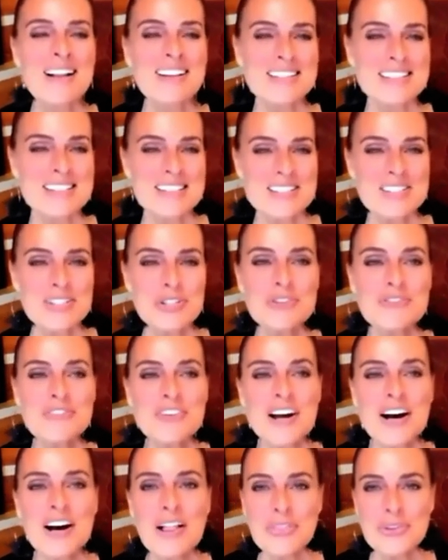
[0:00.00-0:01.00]
And so you've got
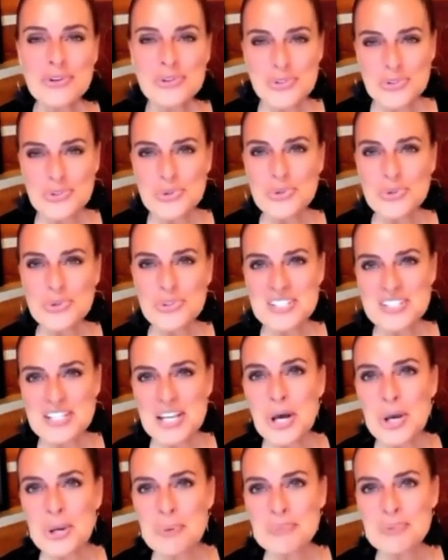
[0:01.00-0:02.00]
those tools to help
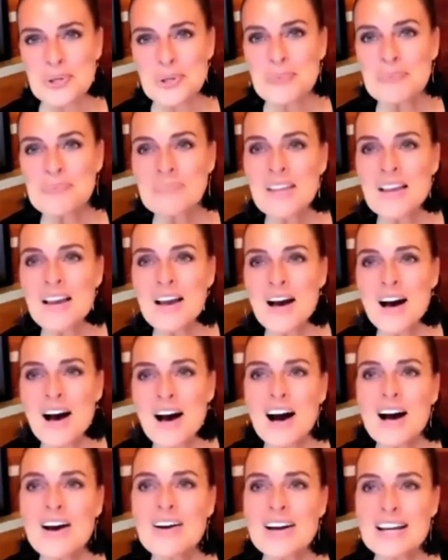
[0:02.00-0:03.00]
you. All right.
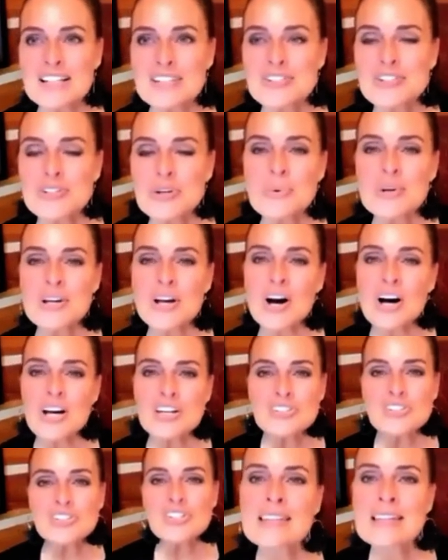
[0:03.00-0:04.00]
So we also
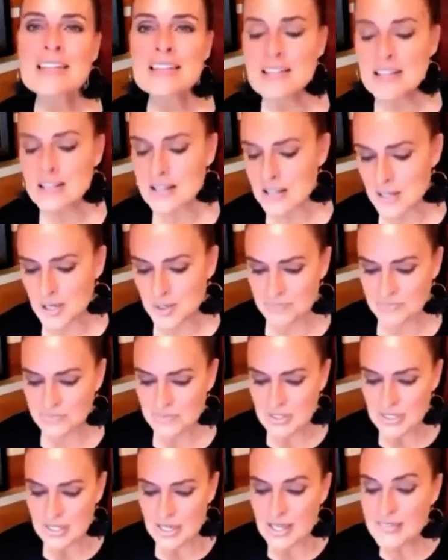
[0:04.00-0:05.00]
in
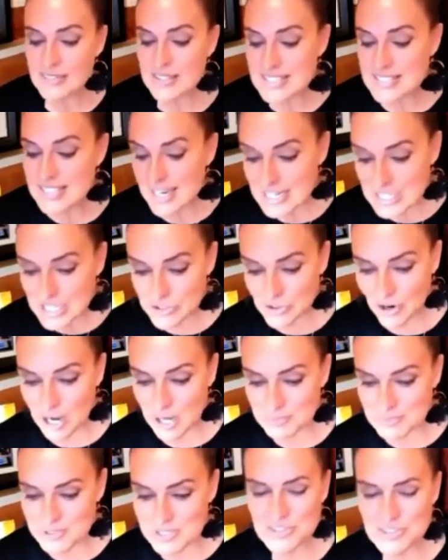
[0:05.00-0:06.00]
the day drops,
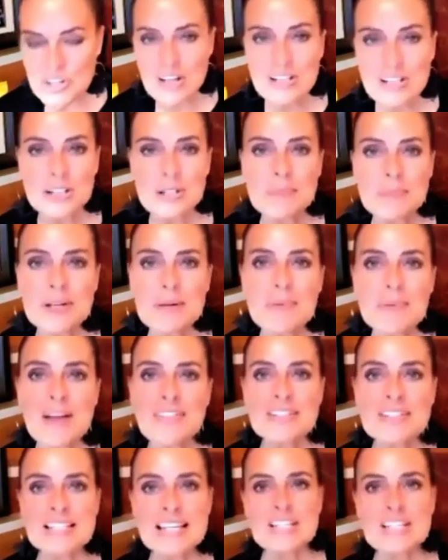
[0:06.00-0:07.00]
let's talk a little bit about the
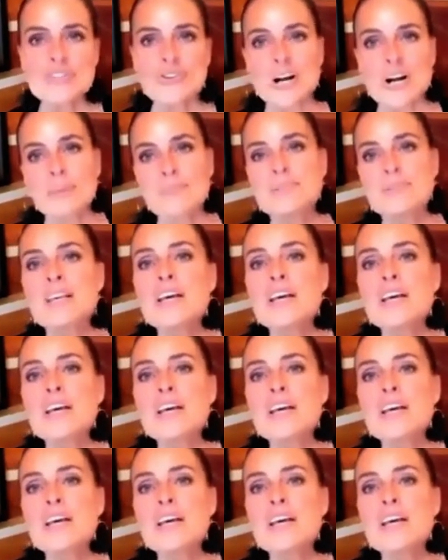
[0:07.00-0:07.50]
day drops.